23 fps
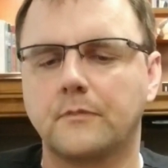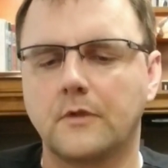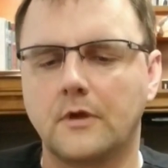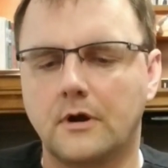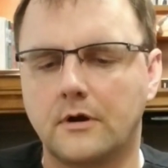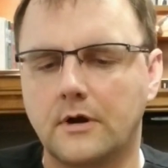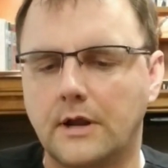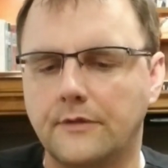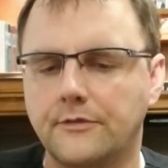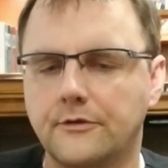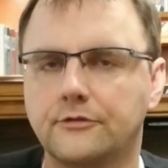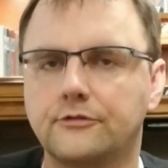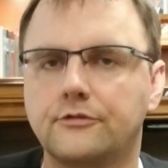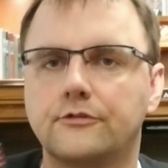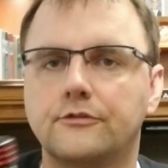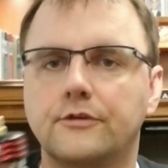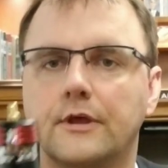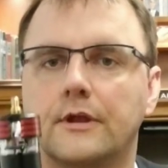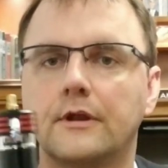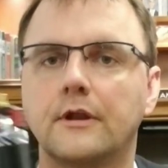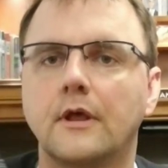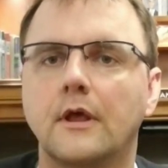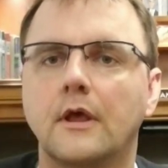all right, this is
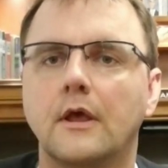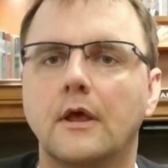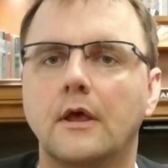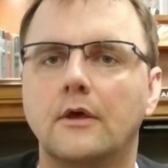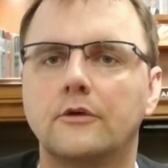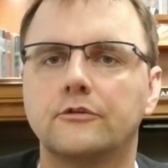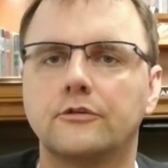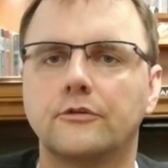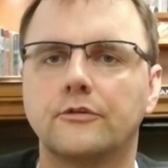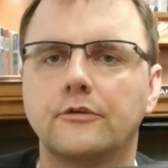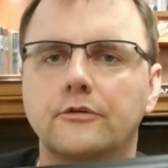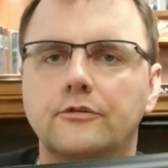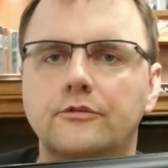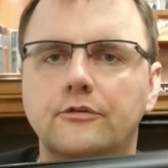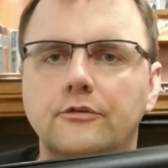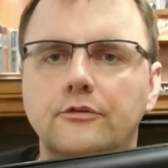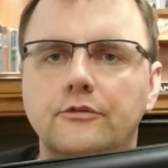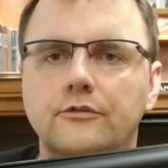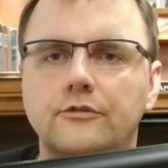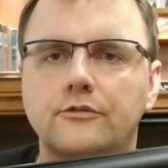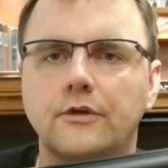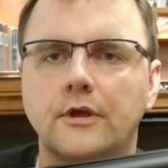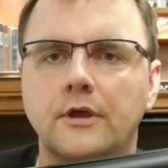it. So this
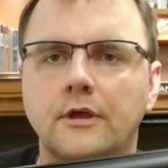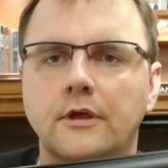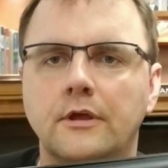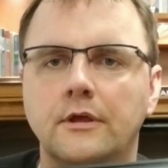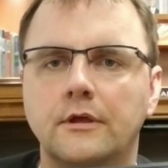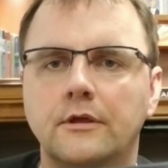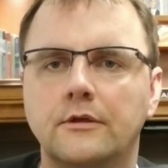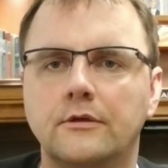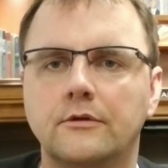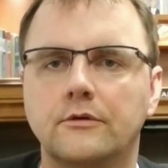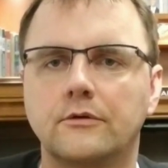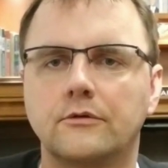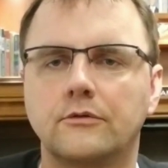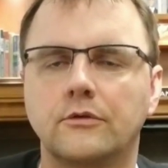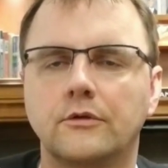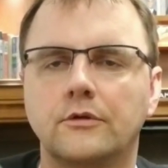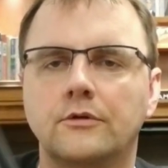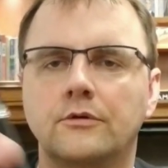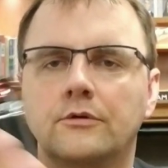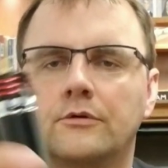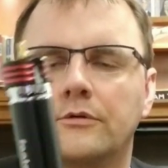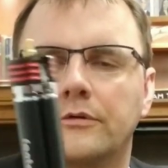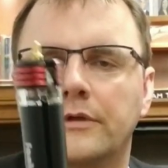is a
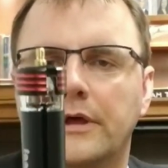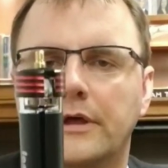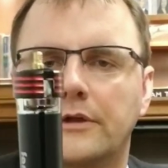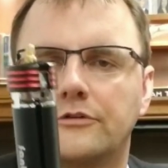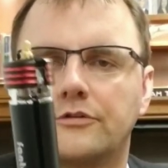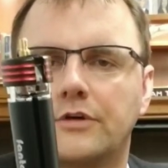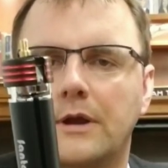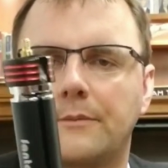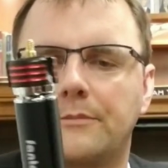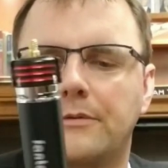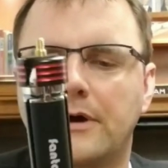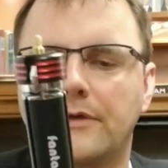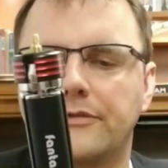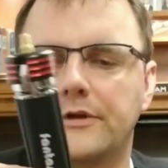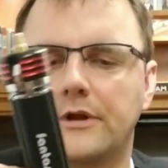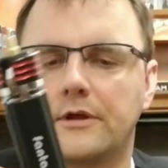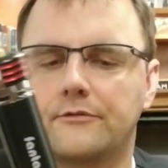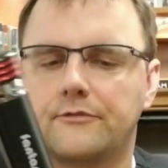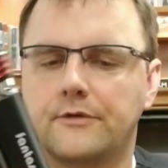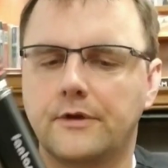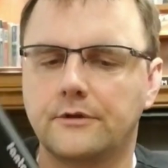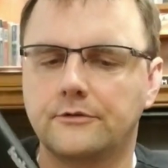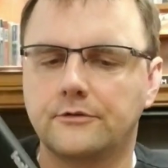little tripod that
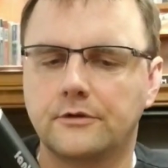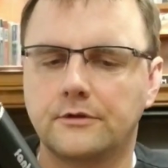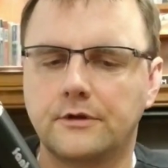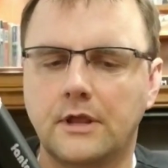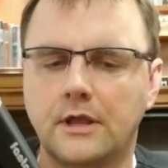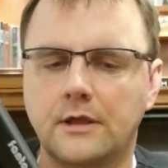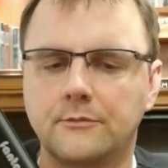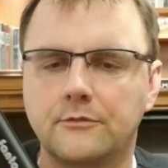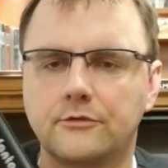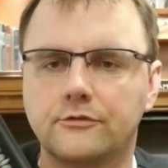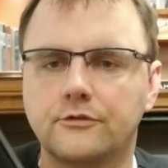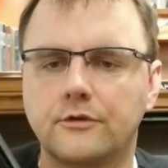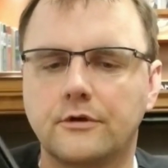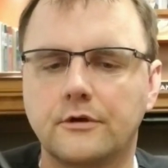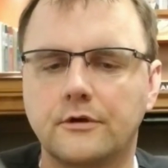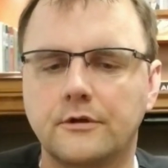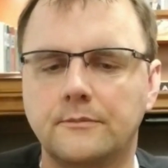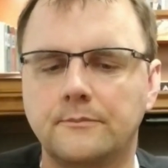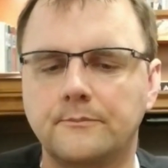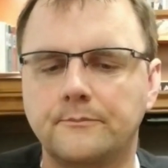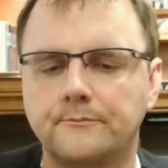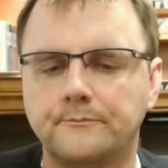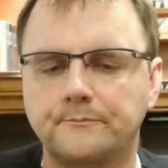I found on
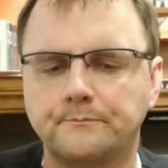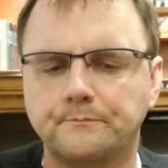Amazon.